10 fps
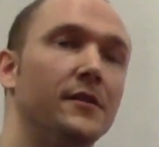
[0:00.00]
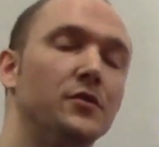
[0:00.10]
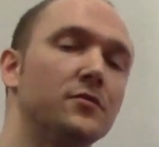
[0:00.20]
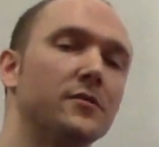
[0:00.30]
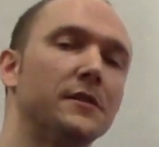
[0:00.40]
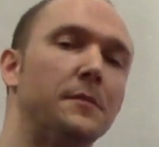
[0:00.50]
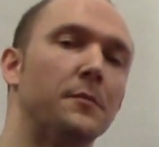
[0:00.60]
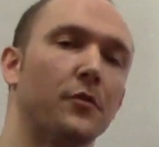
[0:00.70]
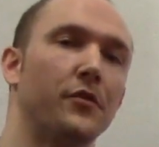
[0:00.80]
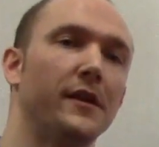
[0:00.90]
usually
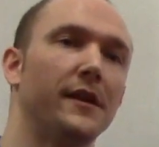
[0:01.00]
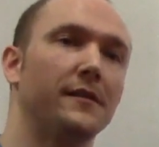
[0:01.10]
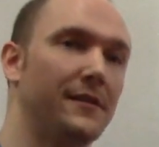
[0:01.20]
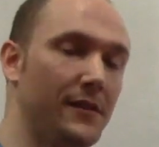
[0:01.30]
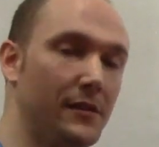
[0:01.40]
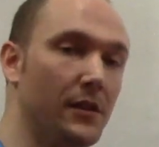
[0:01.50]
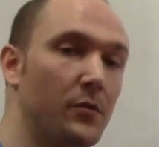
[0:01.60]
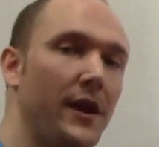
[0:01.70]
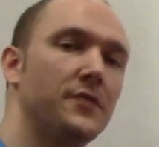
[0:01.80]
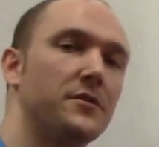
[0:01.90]
people think that the
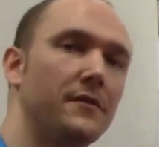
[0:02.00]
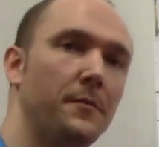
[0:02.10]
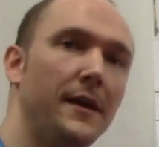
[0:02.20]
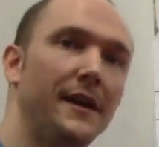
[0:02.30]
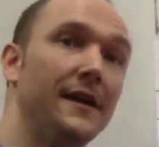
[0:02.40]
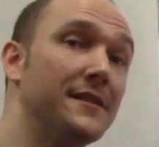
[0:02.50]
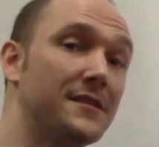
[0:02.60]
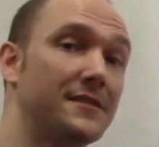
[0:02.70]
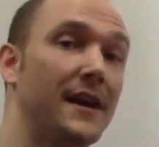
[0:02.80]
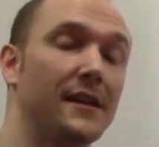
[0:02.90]
location of the pain is
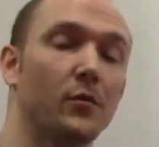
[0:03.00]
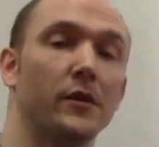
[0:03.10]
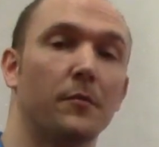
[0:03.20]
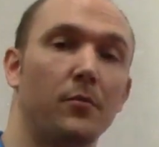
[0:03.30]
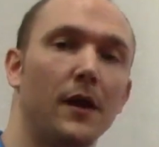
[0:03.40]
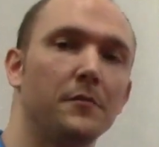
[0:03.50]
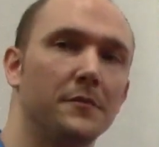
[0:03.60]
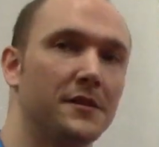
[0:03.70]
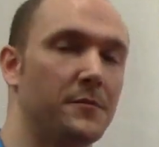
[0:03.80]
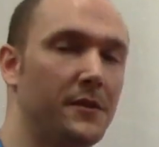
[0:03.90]
exactly where the
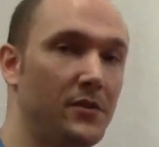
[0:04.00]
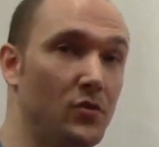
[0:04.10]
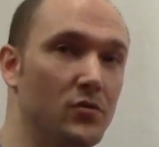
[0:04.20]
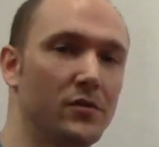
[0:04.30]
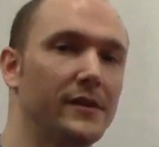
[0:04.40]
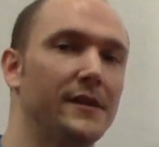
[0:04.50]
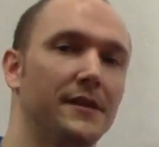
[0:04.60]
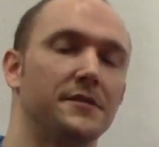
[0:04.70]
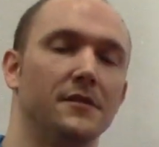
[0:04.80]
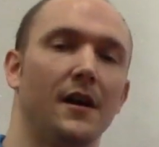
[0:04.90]
problem is, but usually it
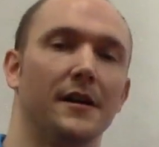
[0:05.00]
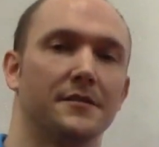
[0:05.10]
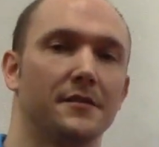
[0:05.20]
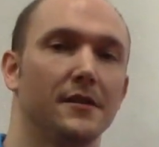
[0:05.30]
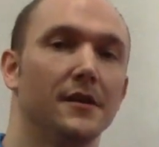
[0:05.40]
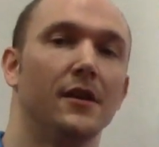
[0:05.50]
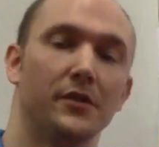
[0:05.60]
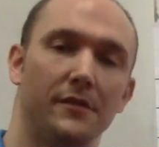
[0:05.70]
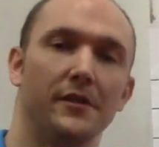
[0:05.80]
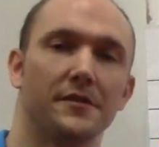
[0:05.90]
is not. I'll
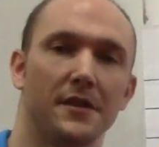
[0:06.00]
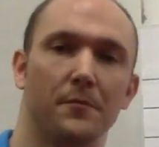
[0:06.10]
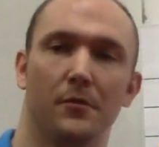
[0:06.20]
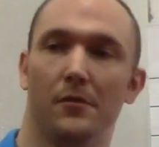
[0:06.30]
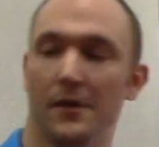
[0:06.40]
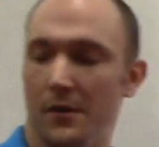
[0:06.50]
give you an example.